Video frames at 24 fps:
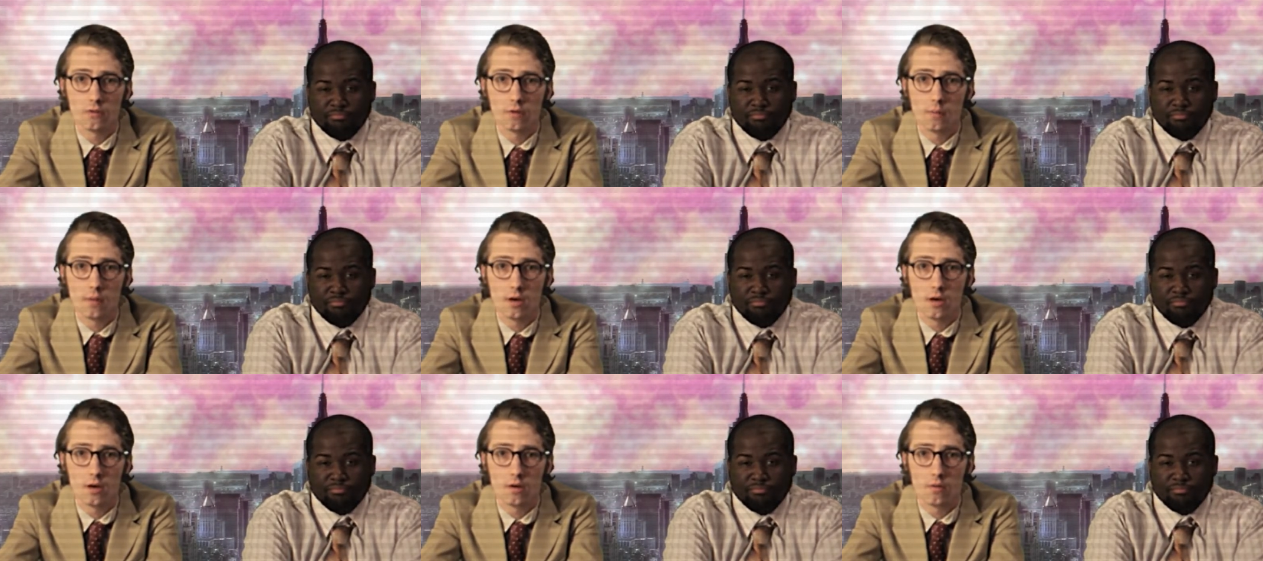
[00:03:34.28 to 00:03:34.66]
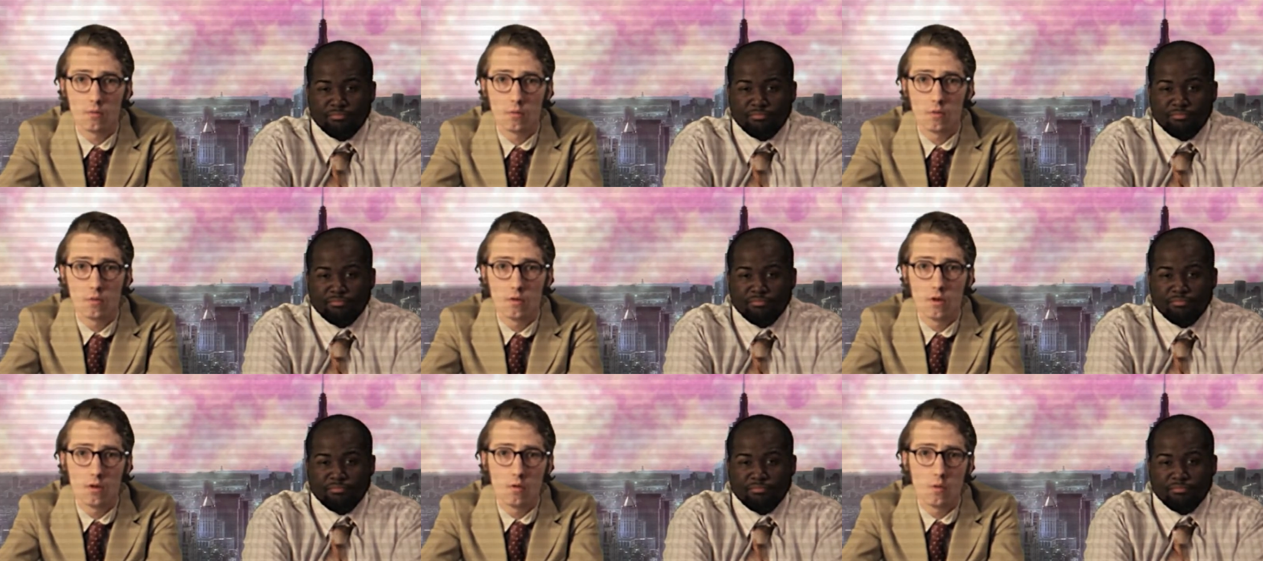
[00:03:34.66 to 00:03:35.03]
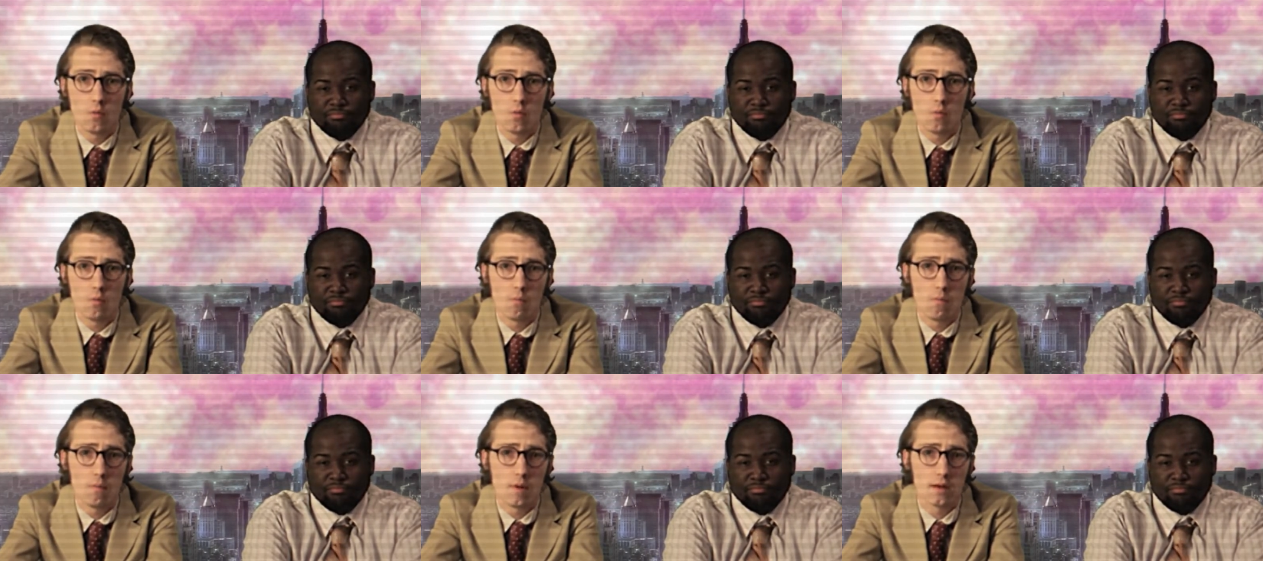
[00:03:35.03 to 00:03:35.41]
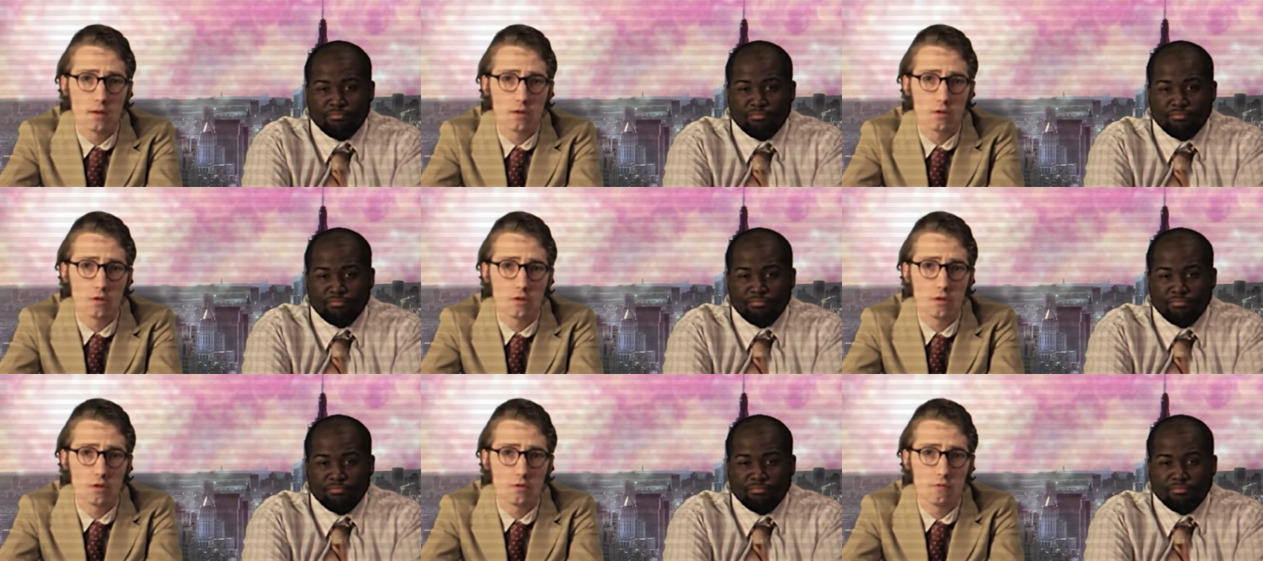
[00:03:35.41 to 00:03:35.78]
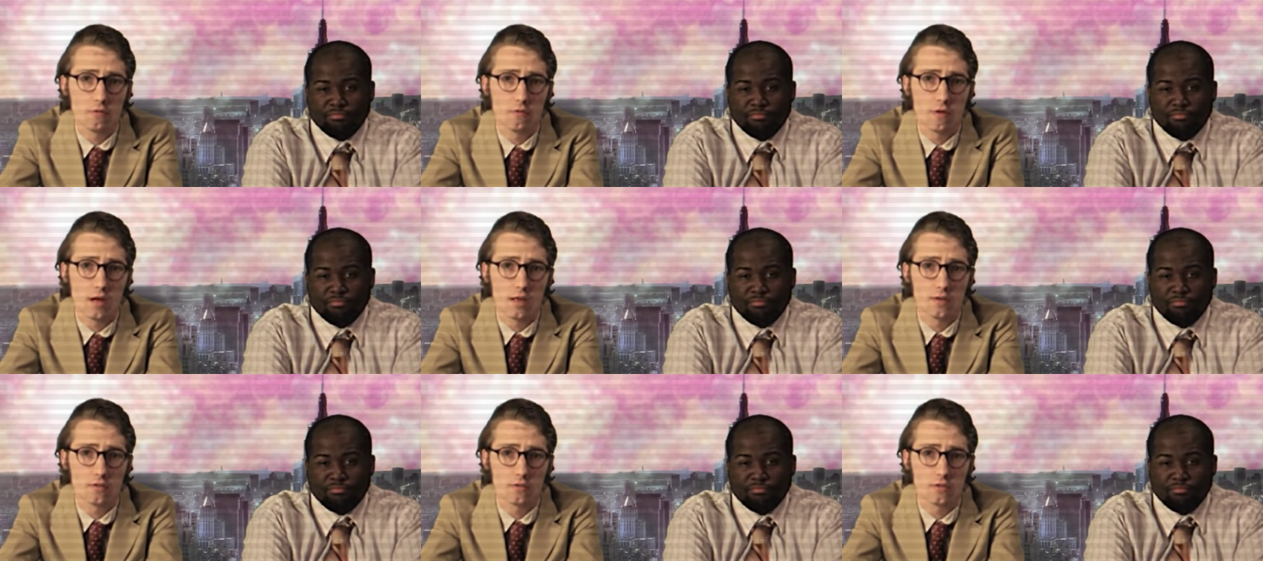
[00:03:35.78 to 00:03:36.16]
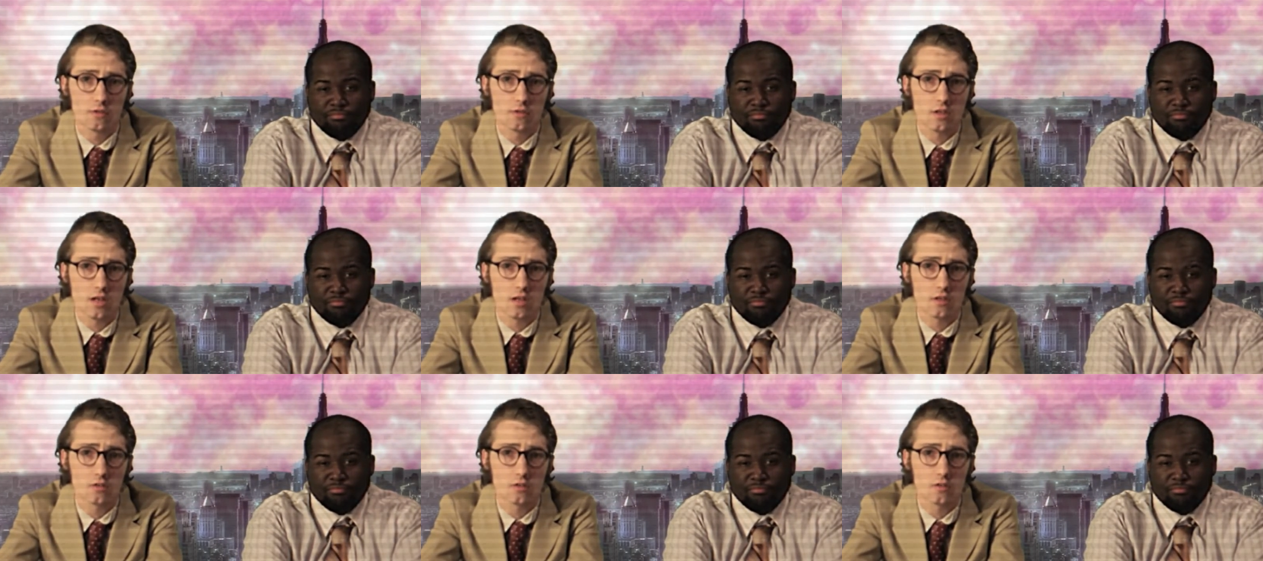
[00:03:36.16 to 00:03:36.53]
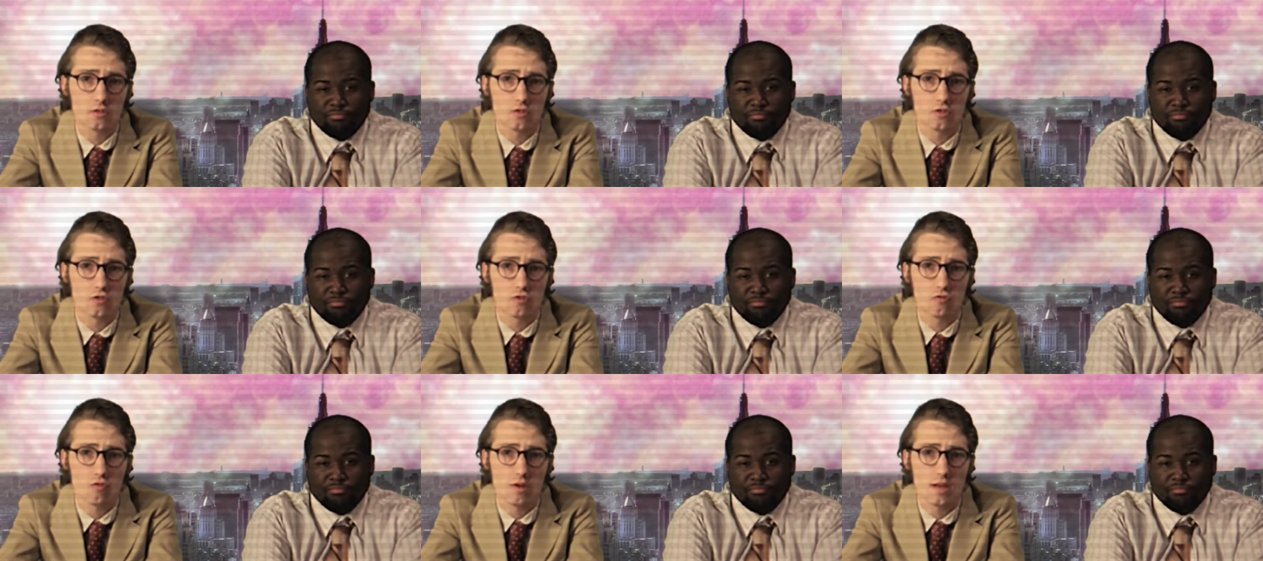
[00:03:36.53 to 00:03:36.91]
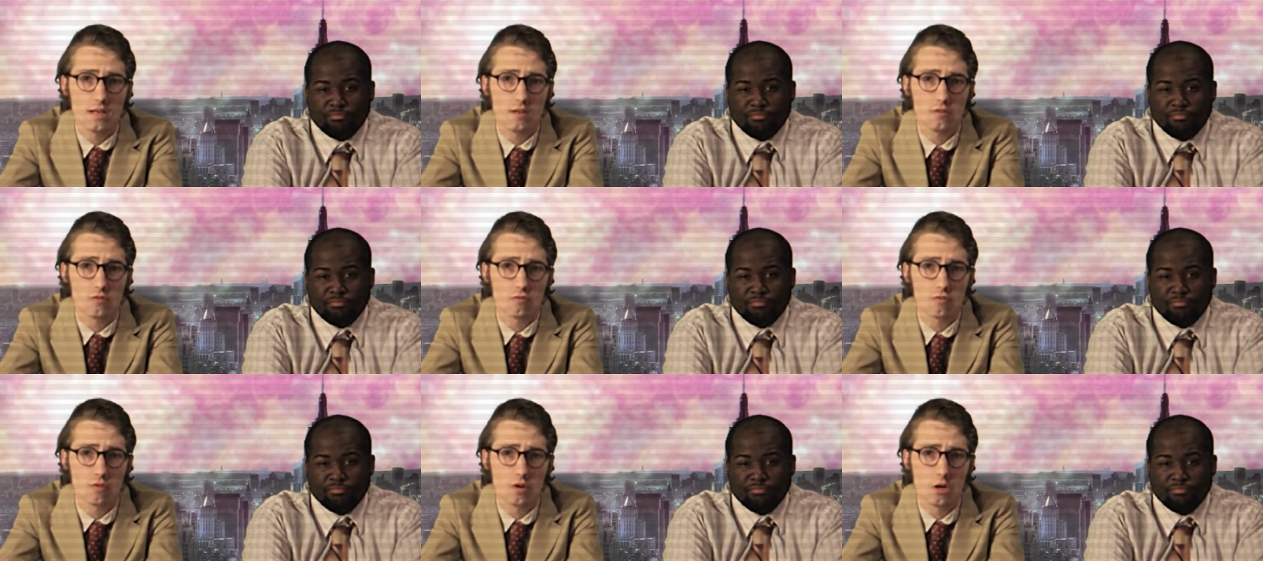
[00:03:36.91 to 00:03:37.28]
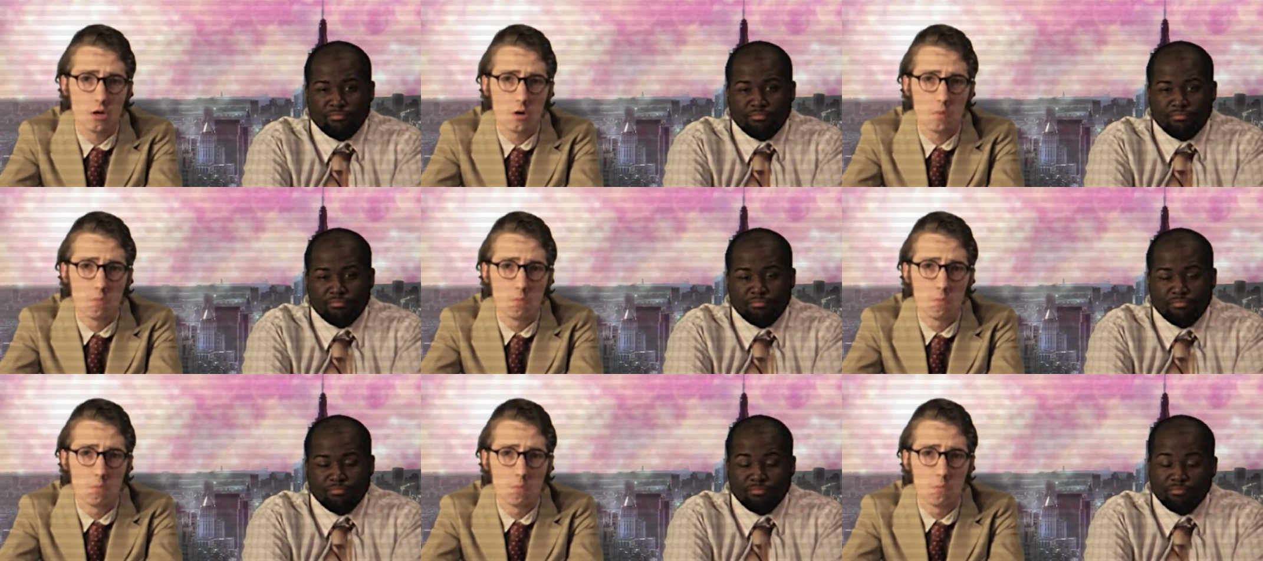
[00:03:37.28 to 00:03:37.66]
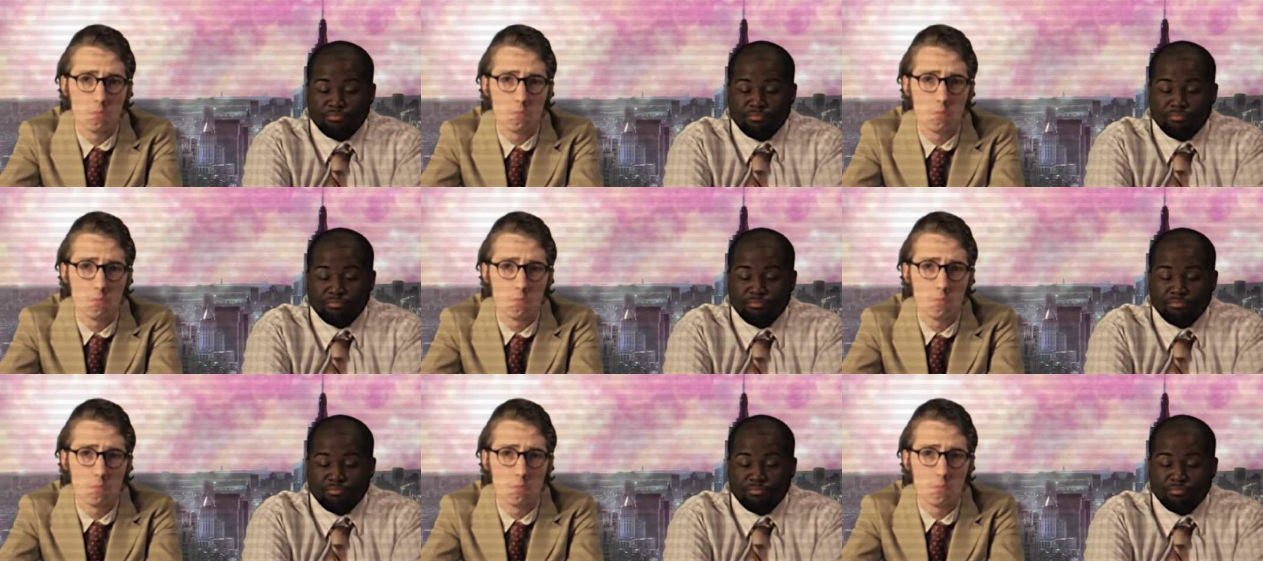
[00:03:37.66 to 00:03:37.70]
Speaker 1: from our medical advisor, Doctor StrangeRob.